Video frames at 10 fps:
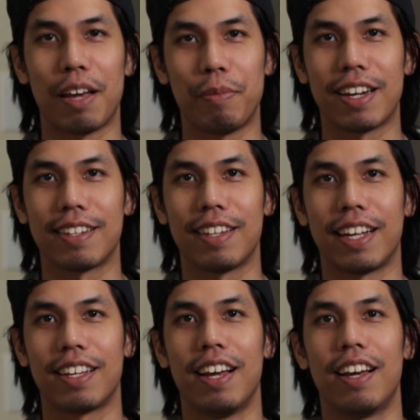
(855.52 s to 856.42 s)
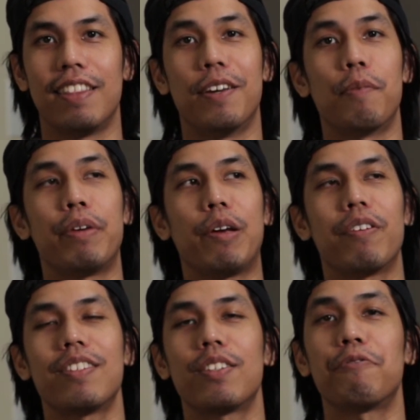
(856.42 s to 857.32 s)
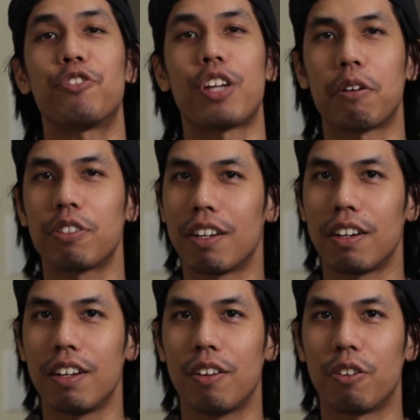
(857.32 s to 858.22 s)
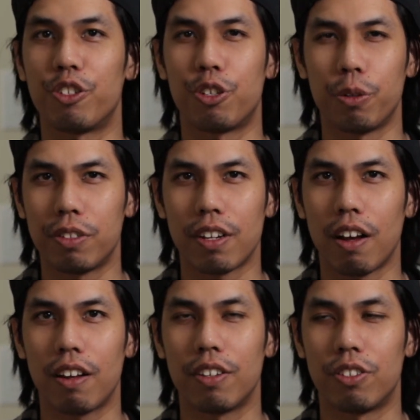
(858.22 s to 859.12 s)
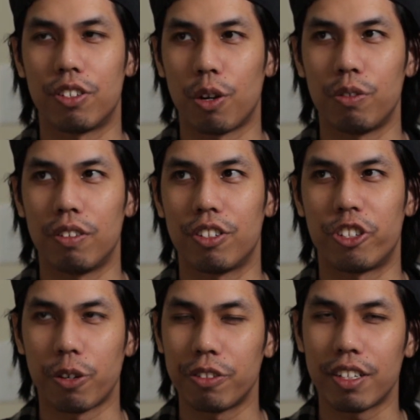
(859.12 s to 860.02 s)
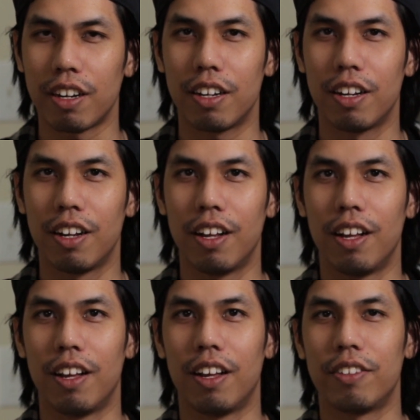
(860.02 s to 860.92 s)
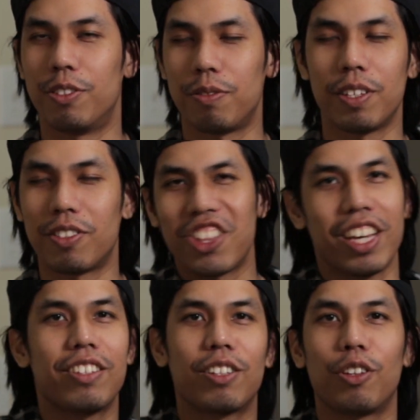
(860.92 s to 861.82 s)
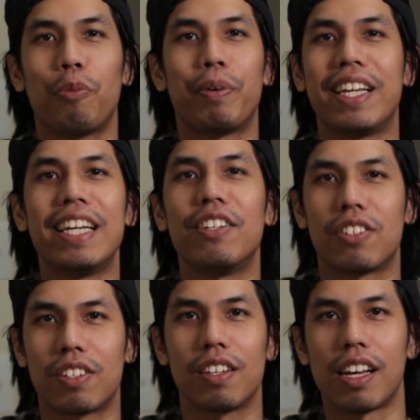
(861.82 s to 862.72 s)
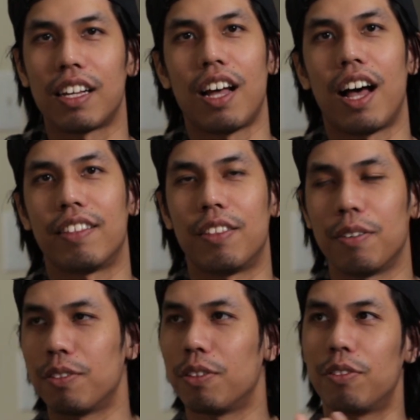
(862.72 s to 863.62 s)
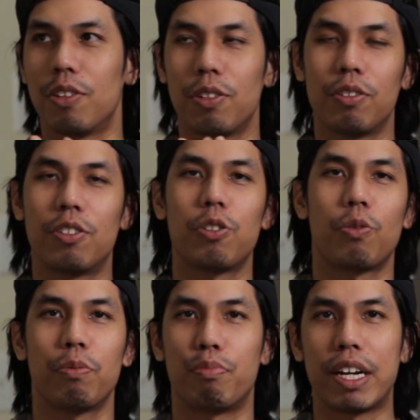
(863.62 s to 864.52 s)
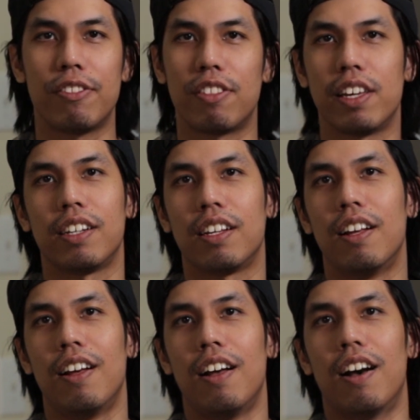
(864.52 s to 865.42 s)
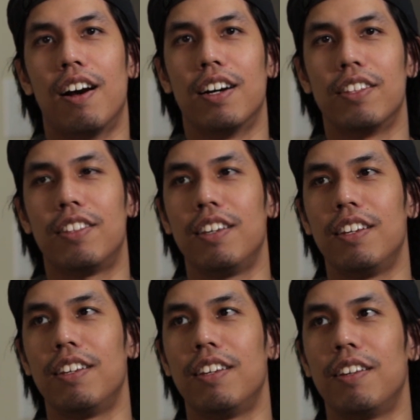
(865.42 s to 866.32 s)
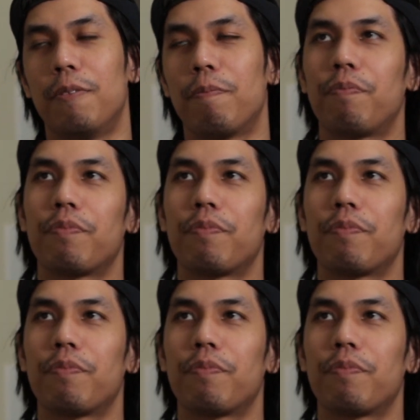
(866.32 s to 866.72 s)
I mean, I like the appearance of Chota or Chuta, Shota, the thing that Lopin eats a lot, the little bread thing, the